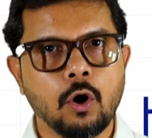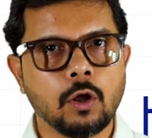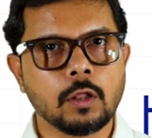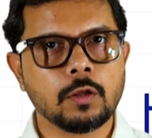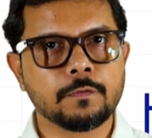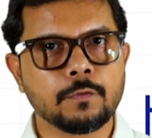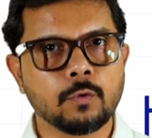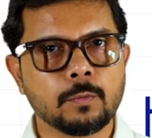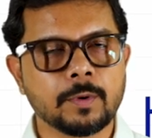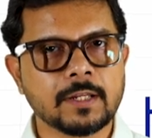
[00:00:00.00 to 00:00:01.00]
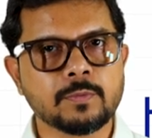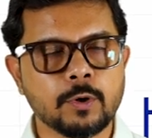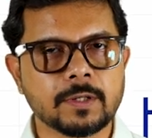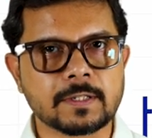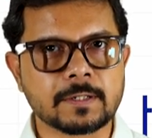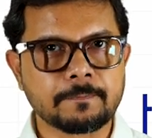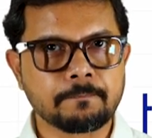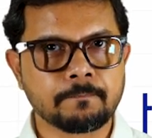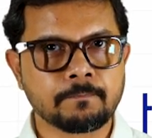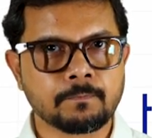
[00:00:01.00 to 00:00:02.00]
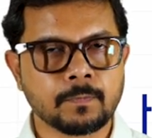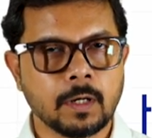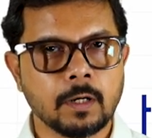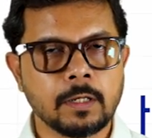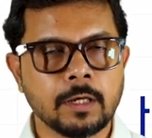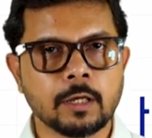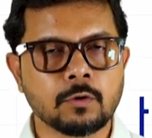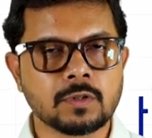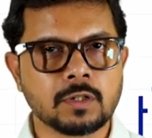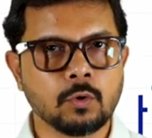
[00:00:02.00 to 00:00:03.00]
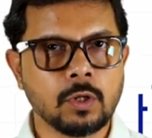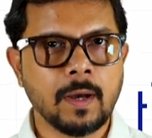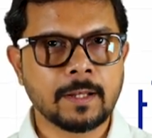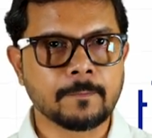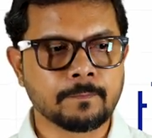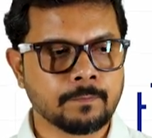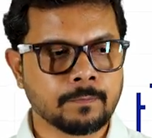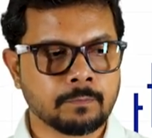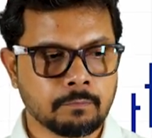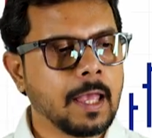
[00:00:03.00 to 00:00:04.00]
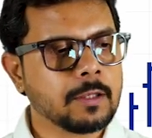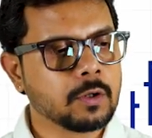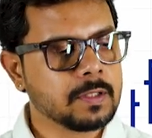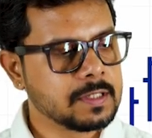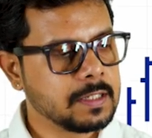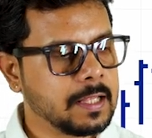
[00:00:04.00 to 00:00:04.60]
all the 4 price points. Earlier I could see only one, and you can see